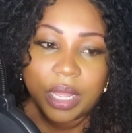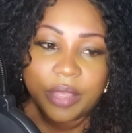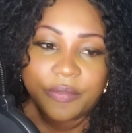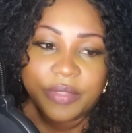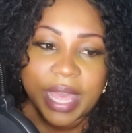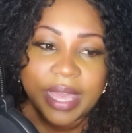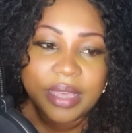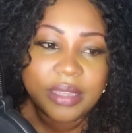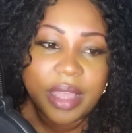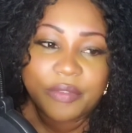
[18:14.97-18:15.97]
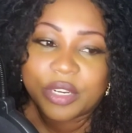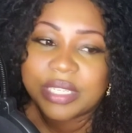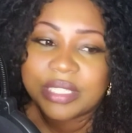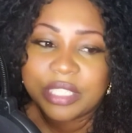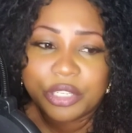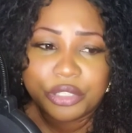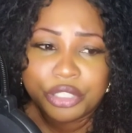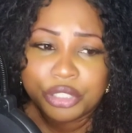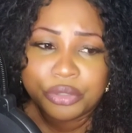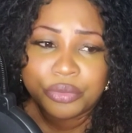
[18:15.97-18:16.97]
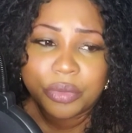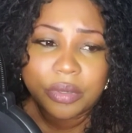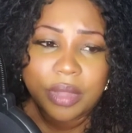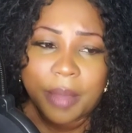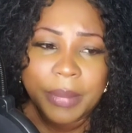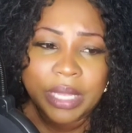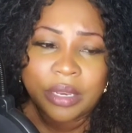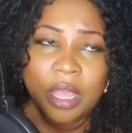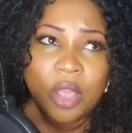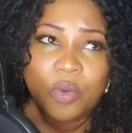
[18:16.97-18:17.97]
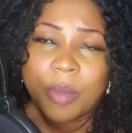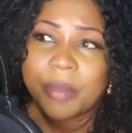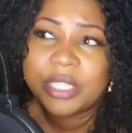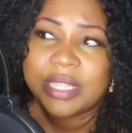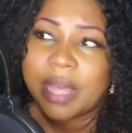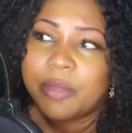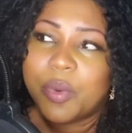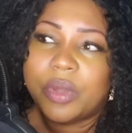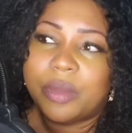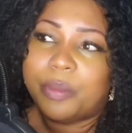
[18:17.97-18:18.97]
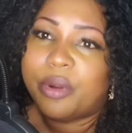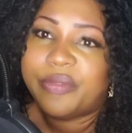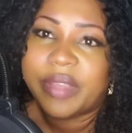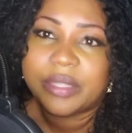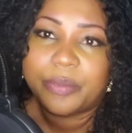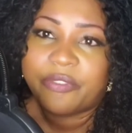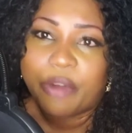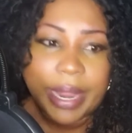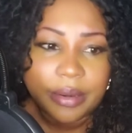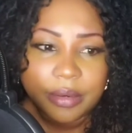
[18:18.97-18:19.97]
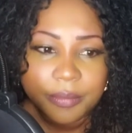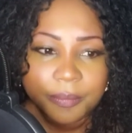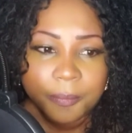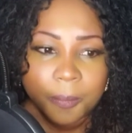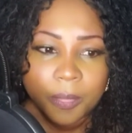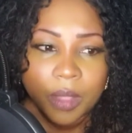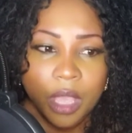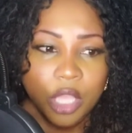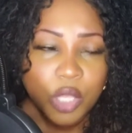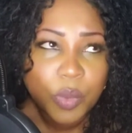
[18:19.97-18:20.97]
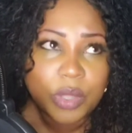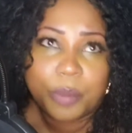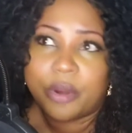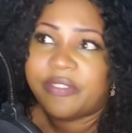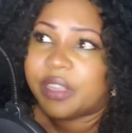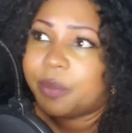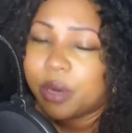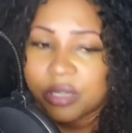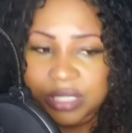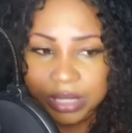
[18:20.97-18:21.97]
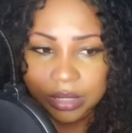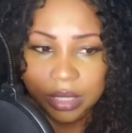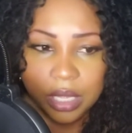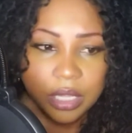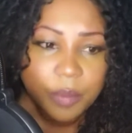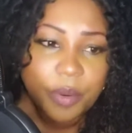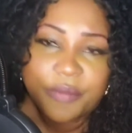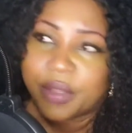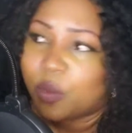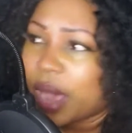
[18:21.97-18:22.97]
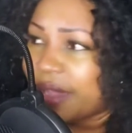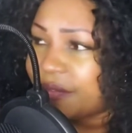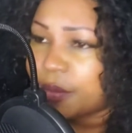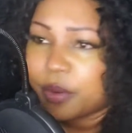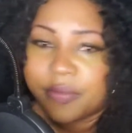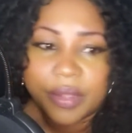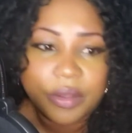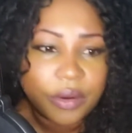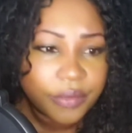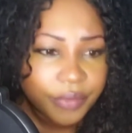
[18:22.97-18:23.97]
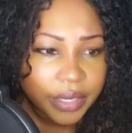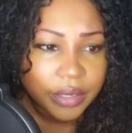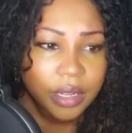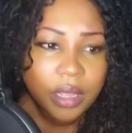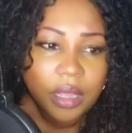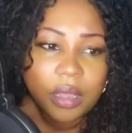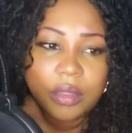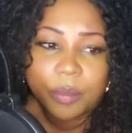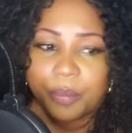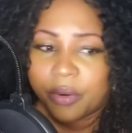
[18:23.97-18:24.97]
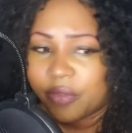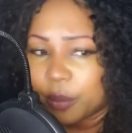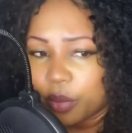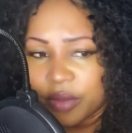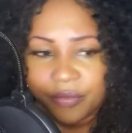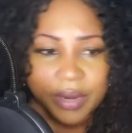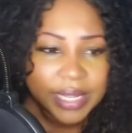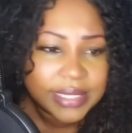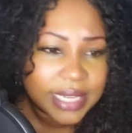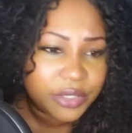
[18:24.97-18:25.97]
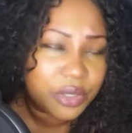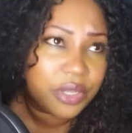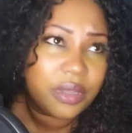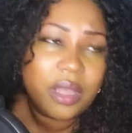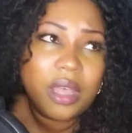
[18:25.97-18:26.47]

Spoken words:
If they could ever considered you, remember, to them you were the perfect friend. You were the perfect person, the perfect wife, the perfect girlfriend, the perfect boyfriend, etc.